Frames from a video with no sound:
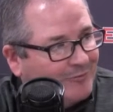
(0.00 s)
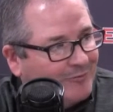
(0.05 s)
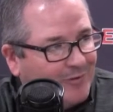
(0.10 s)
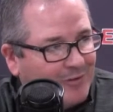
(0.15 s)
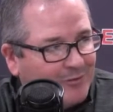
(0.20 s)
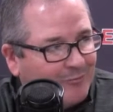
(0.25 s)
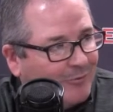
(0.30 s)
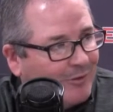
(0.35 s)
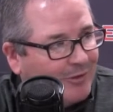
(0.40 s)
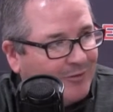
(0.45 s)

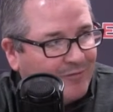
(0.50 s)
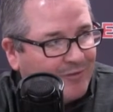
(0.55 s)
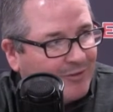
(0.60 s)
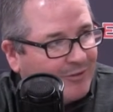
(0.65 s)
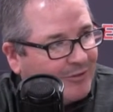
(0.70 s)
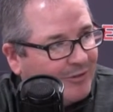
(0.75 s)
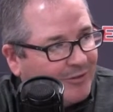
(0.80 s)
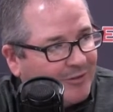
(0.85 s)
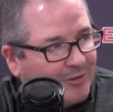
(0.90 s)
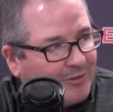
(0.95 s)
Division I,
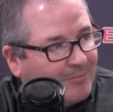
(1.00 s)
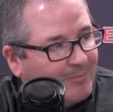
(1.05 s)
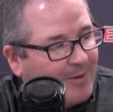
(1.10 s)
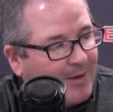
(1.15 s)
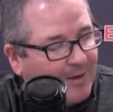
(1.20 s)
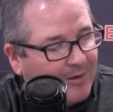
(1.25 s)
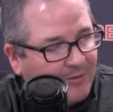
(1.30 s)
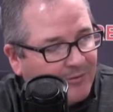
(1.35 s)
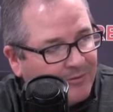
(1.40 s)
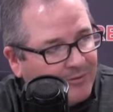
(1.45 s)
Division II, it doesn't
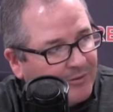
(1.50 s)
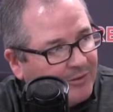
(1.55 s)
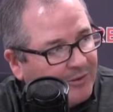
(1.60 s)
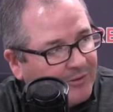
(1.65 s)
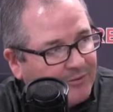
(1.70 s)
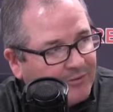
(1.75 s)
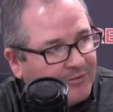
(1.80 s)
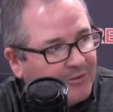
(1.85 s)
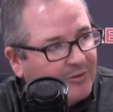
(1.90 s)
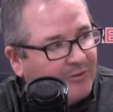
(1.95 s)
matter.
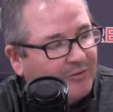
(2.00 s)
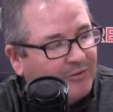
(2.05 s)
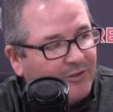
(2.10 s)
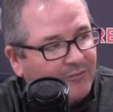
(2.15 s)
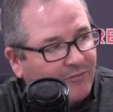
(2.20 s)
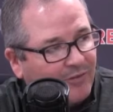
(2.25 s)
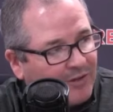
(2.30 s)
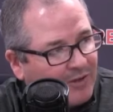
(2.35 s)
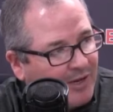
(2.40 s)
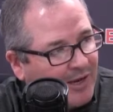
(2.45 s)
It's still a
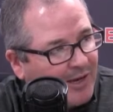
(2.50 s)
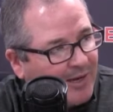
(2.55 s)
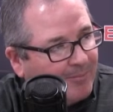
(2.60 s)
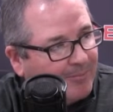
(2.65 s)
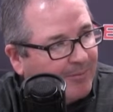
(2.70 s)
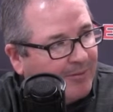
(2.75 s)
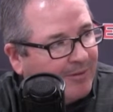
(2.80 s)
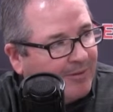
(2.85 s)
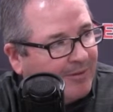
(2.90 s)
different game,